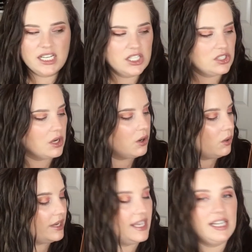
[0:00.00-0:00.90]

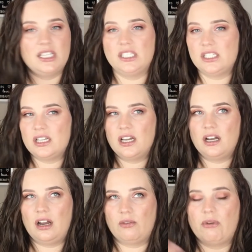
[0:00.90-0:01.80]
So it is
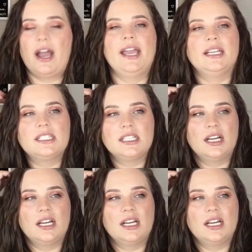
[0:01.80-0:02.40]
right